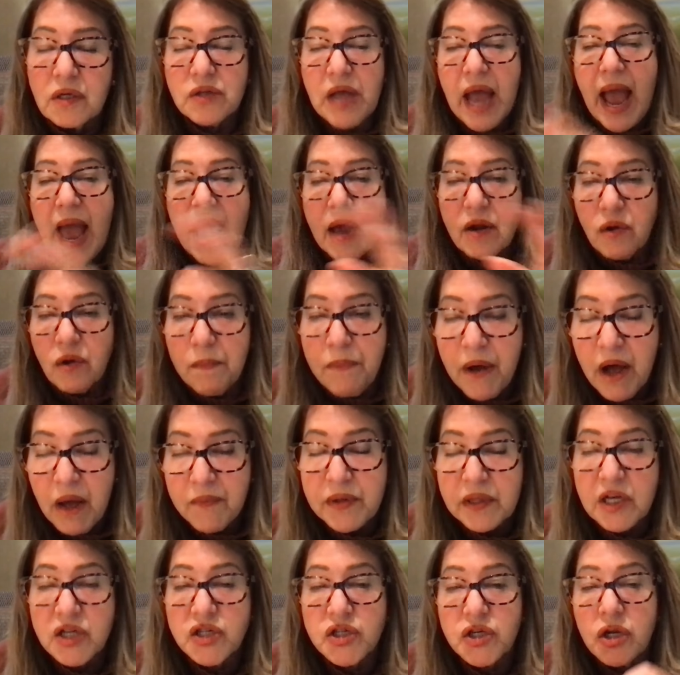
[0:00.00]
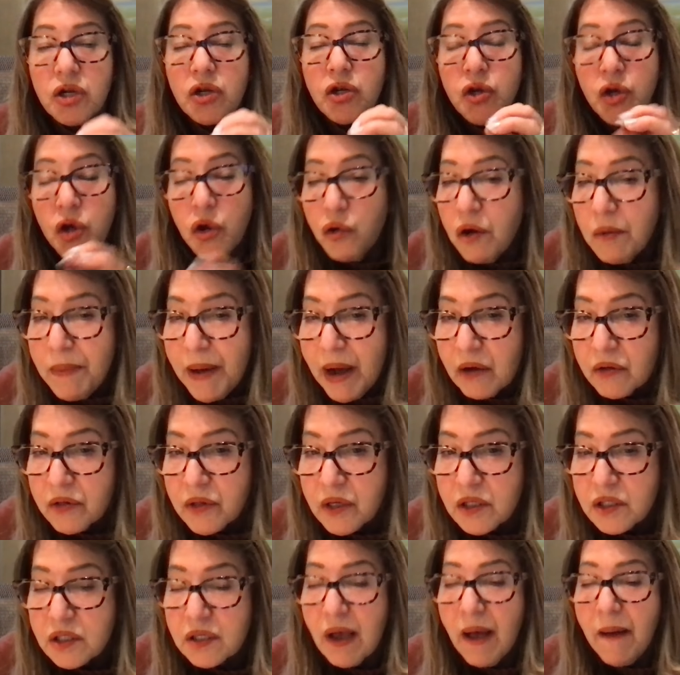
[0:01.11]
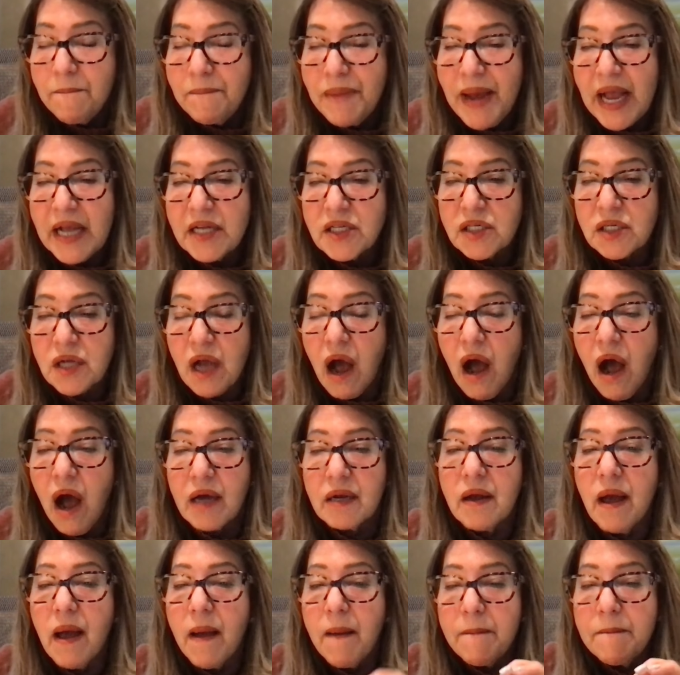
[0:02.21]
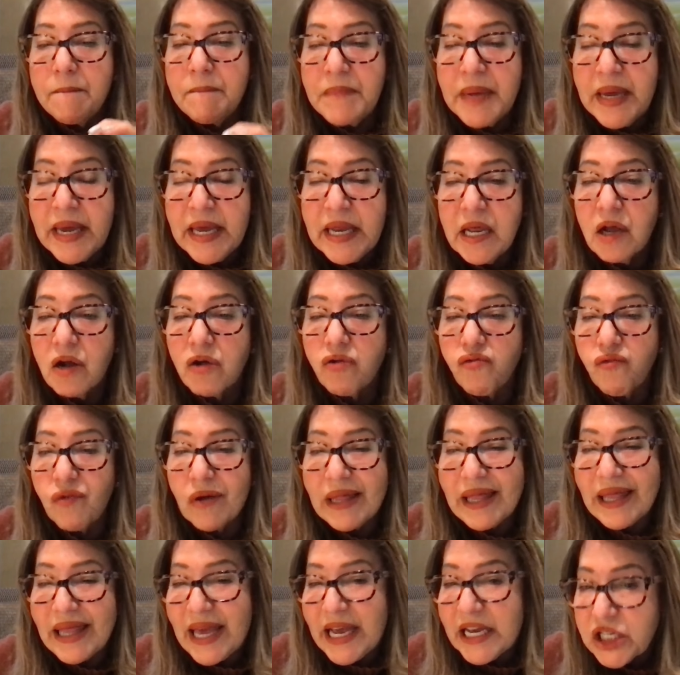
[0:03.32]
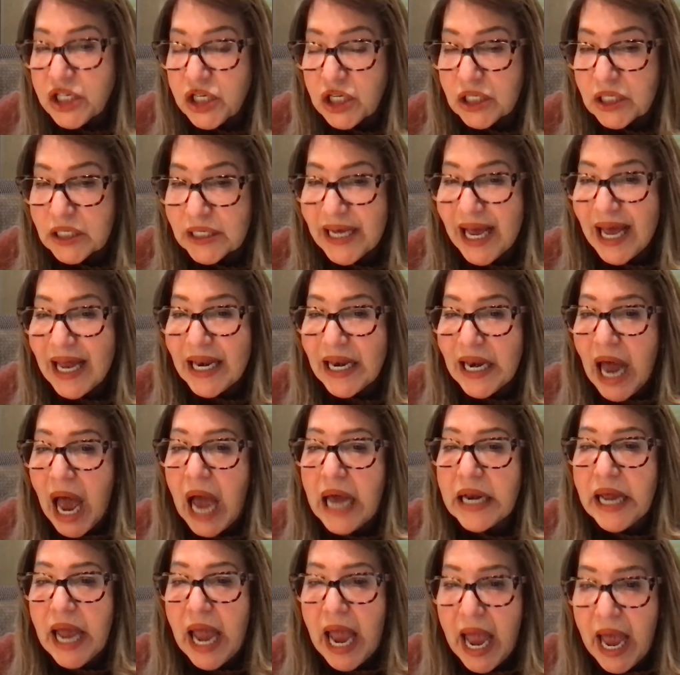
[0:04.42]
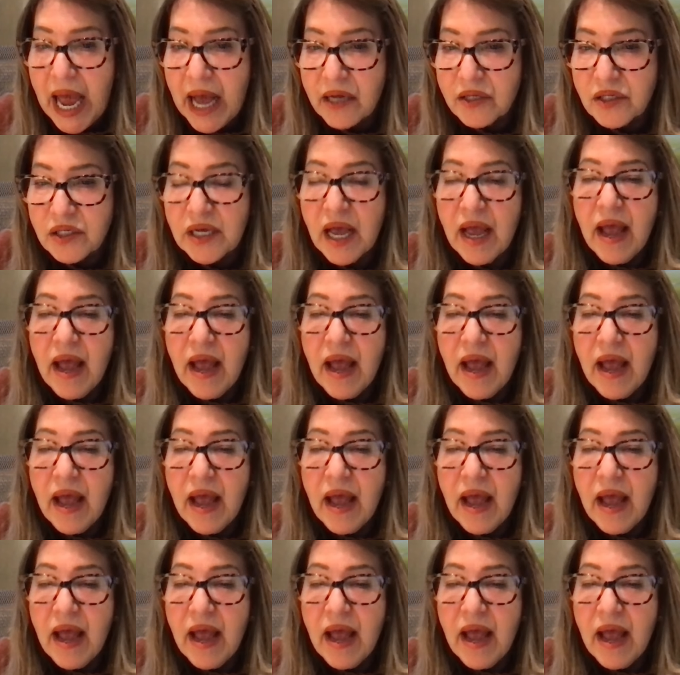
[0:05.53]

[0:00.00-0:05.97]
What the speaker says: adult population knew about this based on media relations, not ads.